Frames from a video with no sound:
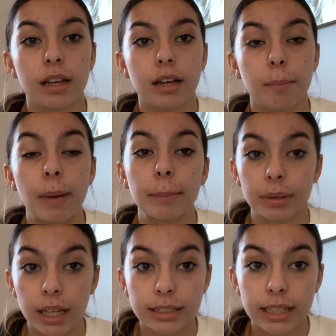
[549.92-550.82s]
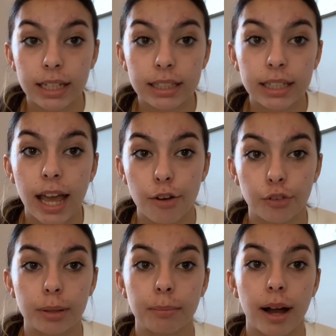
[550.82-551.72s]
my blood taken
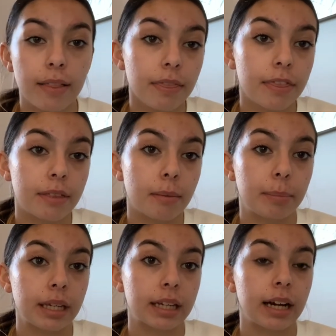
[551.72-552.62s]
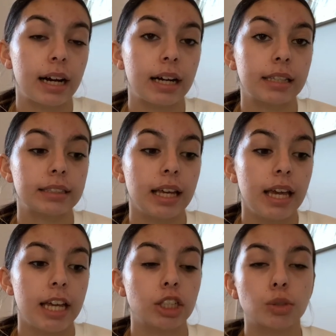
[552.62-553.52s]
every month because
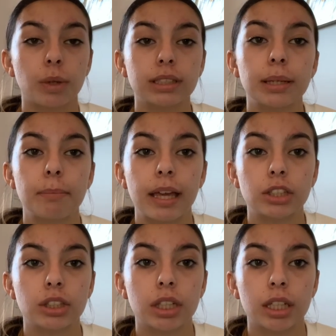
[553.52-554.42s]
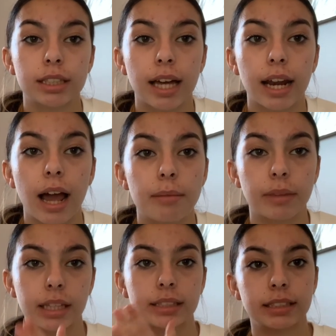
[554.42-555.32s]
he just wants to make sure that I'm
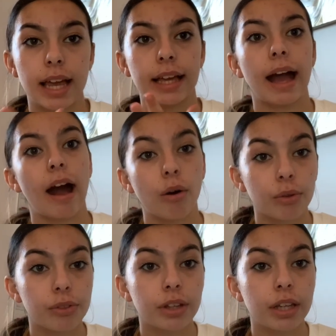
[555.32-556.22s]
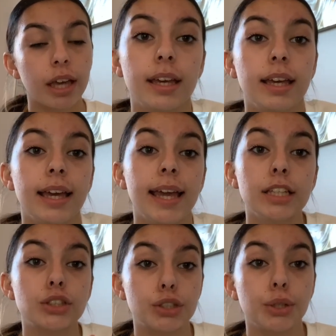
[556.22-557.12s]
like staying healthy.
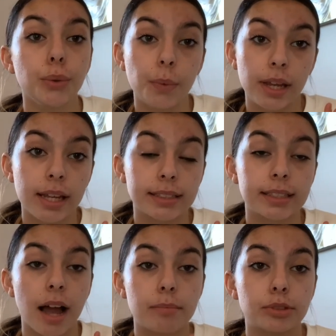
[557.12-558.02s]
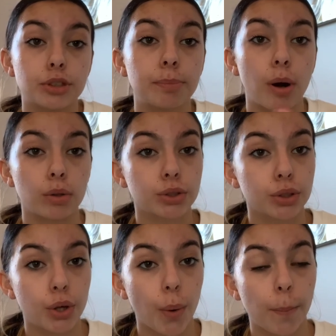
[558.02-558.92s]
In 2 weeks I'm supposed to
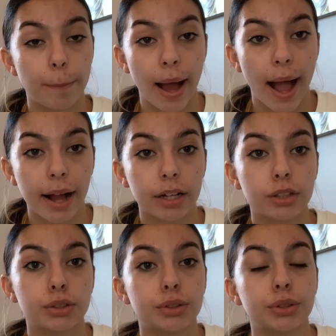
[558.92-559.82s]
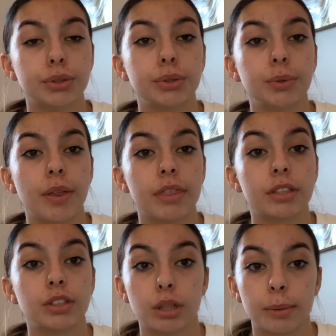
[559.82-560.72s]
go back to the
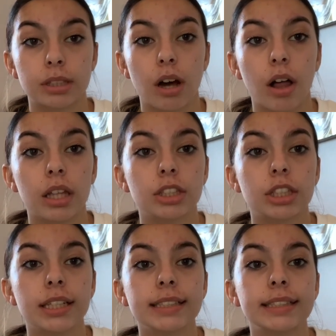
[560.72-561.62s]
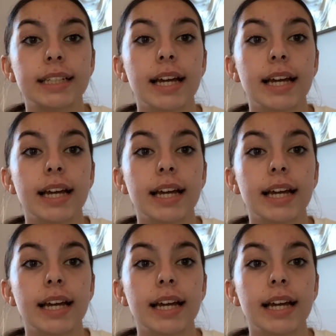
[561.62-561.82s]
dermatologist.